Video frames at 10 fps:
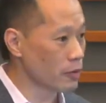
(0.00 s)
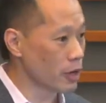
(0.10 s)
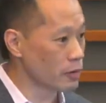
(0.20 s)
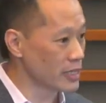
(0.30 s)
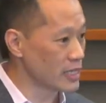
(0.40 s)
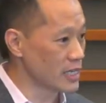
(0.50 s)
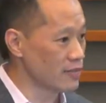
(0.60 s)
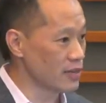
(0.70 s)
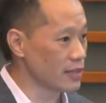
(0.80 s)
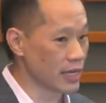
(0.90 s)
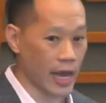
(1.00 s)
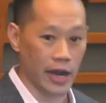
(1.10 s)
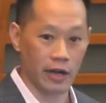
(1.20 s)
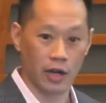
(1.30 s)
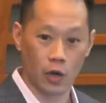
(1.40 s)
are receiving the
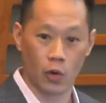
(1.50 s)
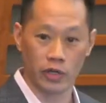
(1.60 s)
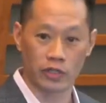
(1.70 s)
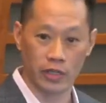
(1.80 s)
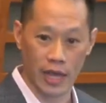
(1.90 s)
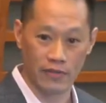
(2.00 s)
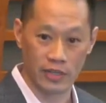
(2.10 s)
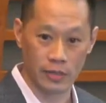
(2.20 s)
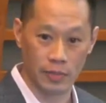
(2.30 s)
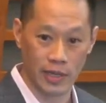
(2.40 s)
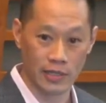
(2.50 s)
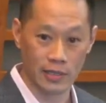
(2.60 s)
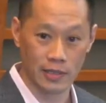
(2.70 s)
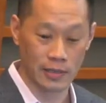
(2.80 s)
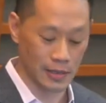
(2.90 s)
care according to the evidence
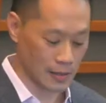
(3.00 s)
base.